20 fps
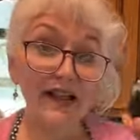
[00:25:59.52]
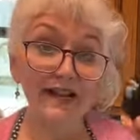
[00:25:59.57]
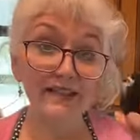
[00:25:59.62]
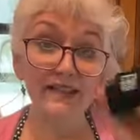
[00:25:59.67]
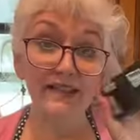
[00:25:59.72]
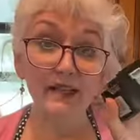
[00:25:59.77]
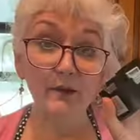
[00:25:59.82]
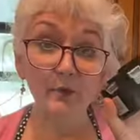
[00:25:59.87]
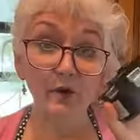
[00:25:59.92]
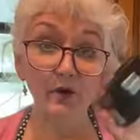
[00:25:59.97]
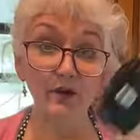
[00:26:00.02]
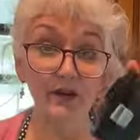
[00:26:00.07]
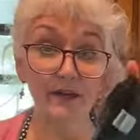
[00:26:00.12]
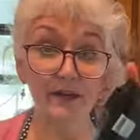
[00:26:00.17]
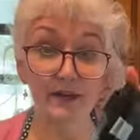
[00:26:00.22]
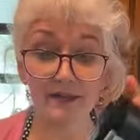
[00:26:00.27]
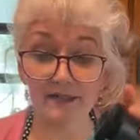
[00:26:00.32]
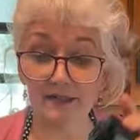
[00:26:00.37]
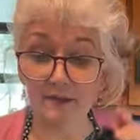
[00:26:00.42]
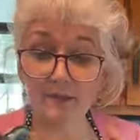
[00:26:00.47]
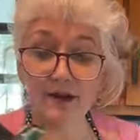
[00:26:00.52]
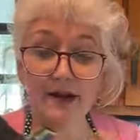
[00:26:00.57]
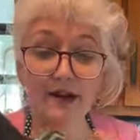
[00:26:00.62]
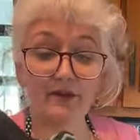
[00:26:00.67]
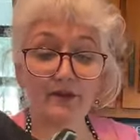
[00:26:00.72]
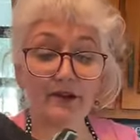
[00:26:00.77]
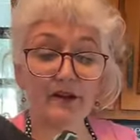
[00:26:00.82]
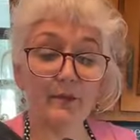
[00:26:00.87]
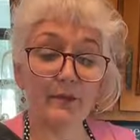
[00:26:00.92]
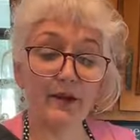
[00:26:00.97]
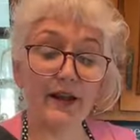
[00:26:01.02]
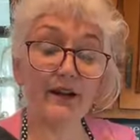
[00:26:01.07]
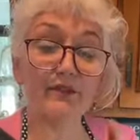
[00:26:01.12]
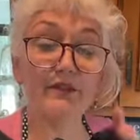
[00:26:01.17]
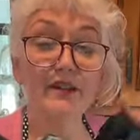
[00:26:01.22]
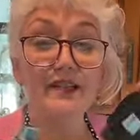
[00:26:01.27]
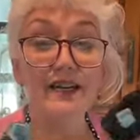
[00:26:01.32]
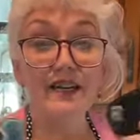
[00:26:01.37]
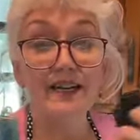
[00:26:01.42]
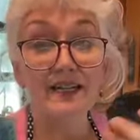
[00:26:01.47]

the last to the party is the battery. The battery